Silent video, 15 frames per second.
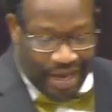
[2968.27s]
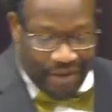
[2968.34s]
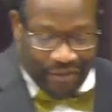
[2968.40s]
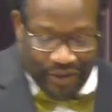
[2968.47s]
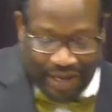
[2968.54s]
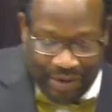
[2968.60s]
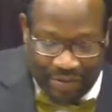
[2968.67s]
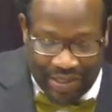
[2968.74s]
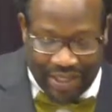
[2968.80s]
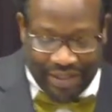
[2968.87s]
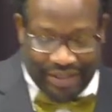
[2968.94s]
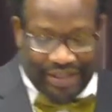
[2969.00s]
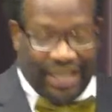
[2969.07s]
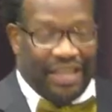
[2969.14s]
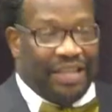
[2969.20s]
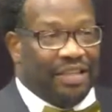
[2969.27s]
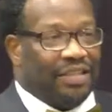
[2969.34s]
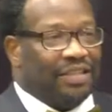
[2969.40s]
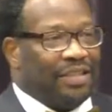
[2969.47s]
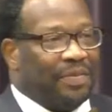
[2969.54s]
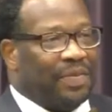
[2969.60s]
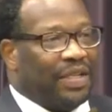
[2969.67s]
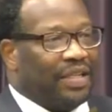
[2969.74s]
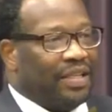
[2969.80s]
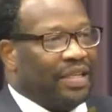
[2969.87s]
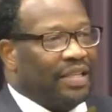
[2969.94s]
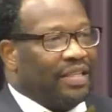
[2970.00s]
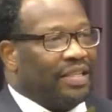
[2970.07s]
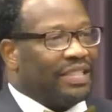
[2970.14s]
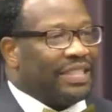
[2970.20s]
I feel like we need to stay here a little
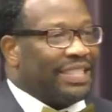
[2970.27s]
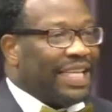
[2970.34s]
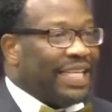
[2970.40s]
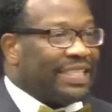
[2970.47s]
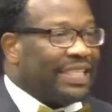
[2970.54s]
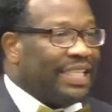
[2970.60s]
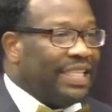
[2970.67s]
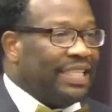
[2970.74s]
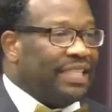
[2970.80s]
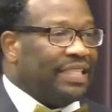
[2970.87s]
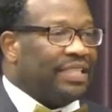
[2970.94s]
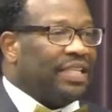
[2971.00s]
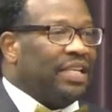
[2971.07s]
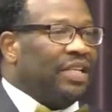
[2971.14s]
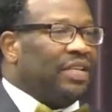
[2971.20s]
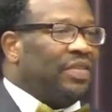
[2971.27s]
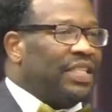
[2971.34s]
bit. Necessities.